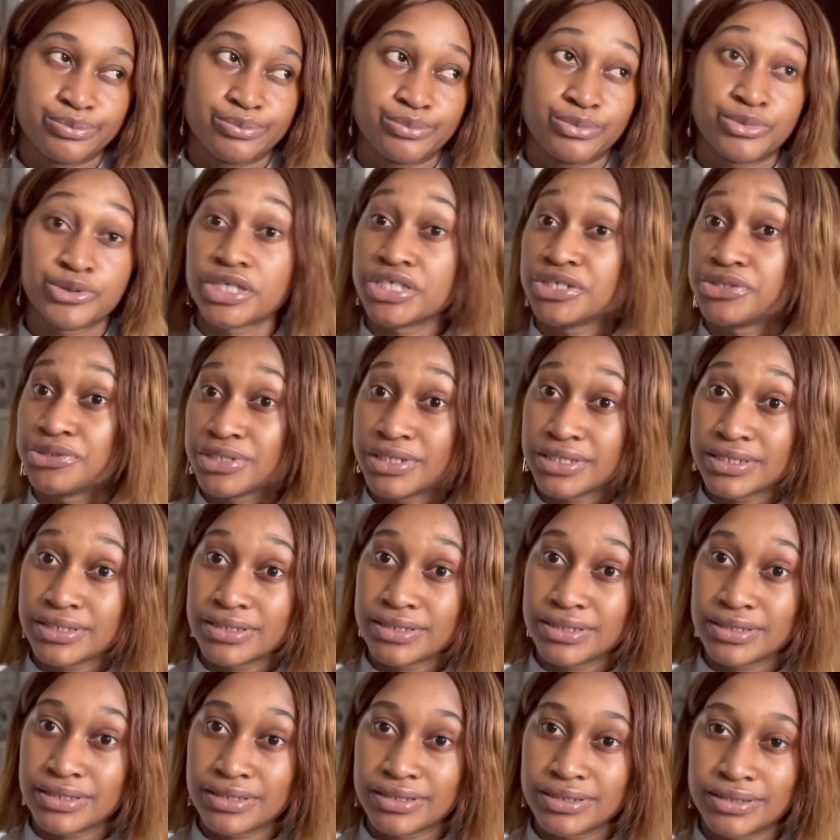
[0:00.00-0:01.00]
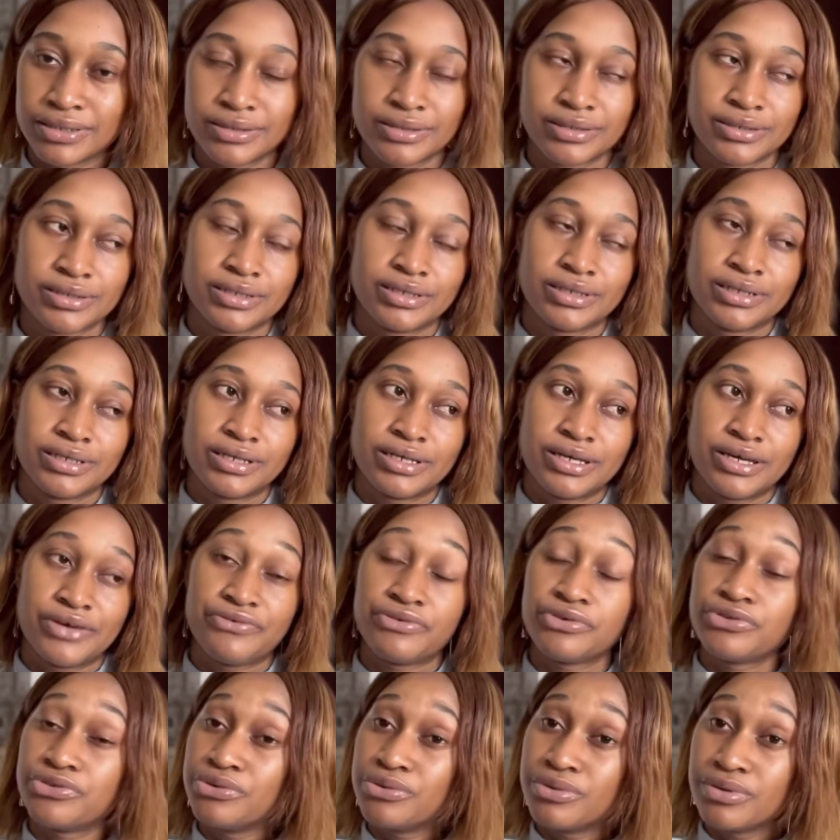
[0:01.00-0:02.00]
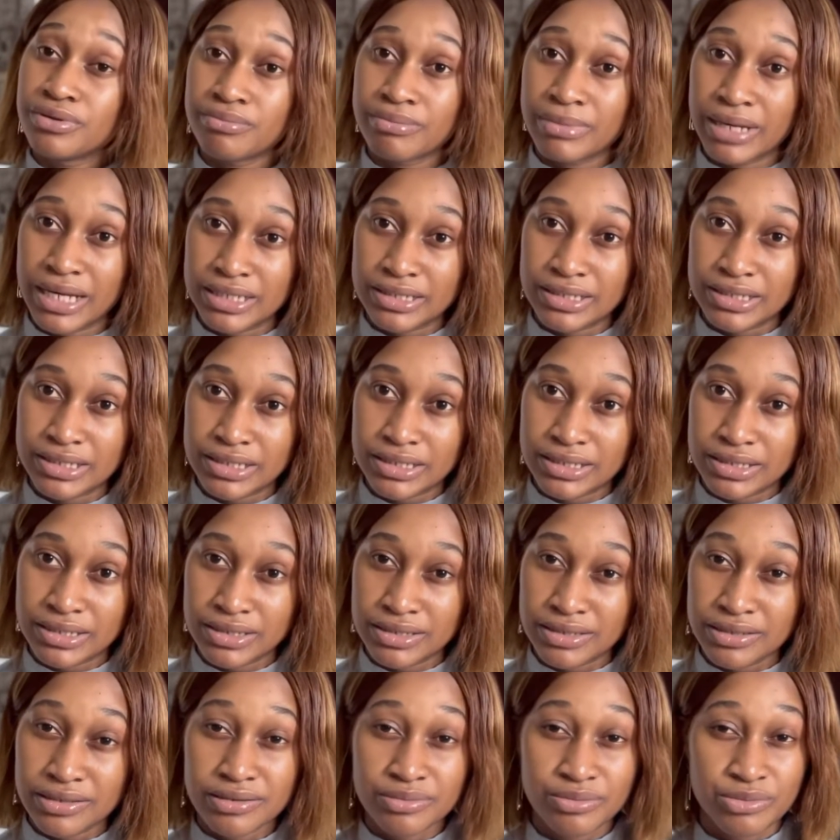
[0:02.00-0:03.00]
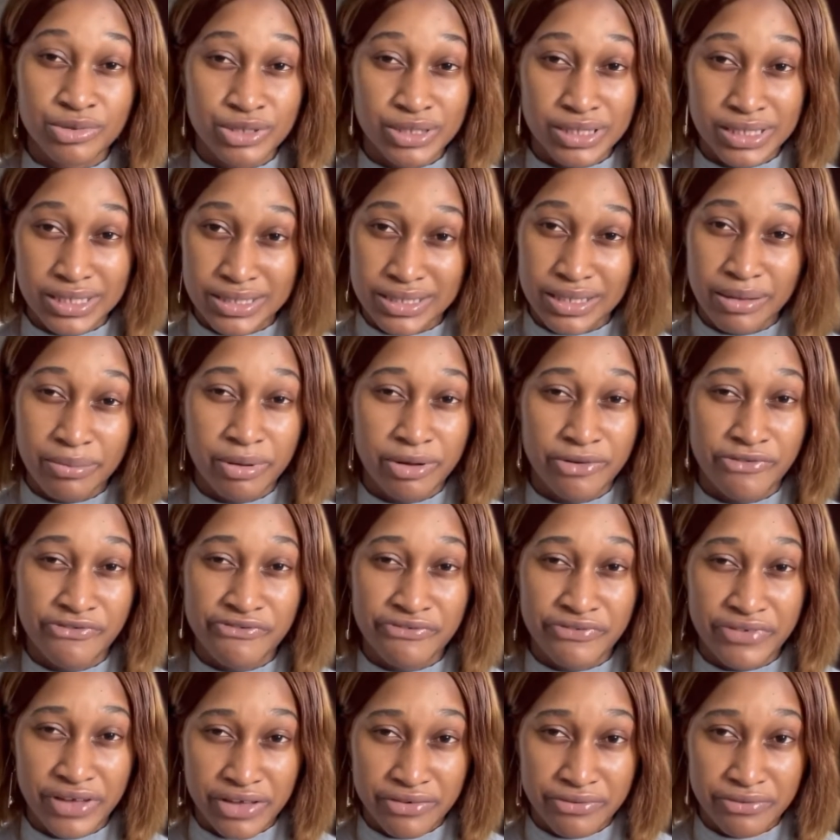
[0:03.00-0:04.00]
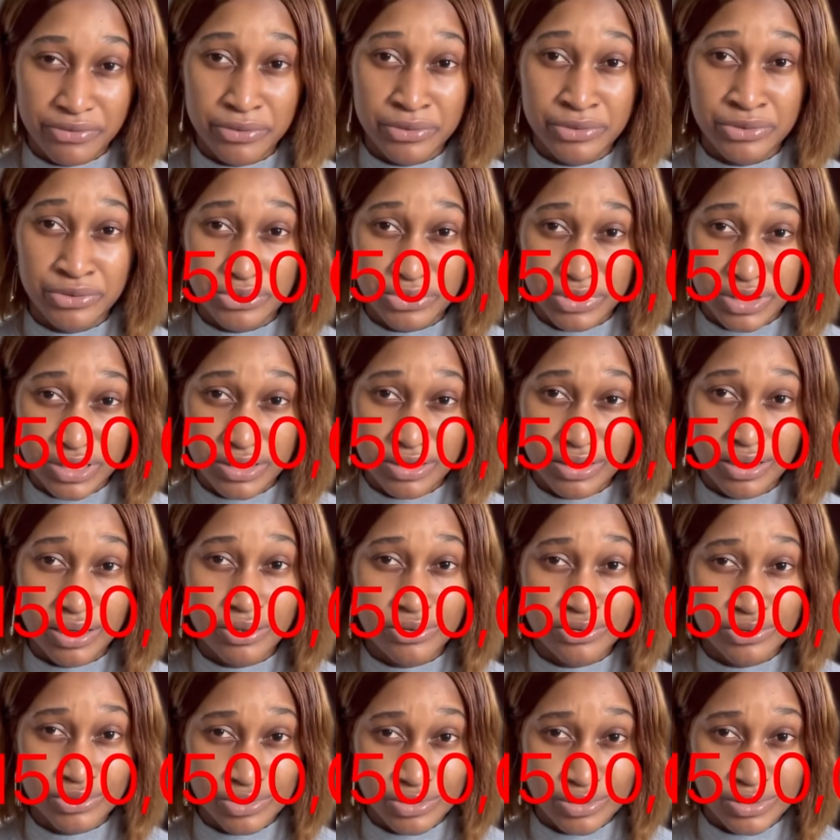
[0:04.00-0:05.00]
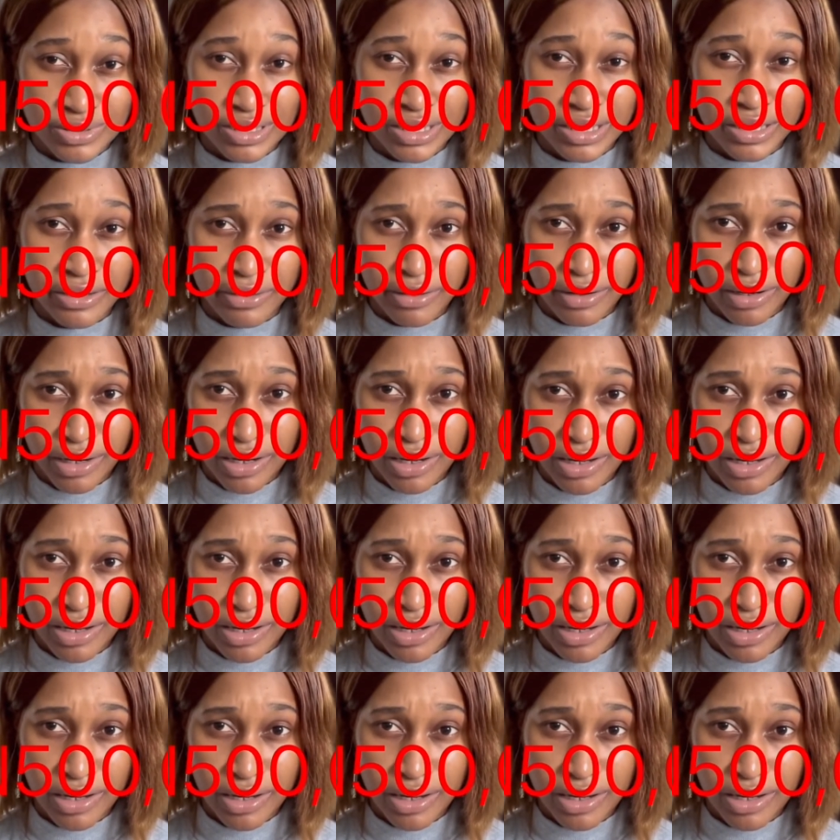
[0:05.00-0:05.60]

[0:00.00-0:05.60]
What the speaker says: brethren, if you do the maths, this money is about 500,000 naira.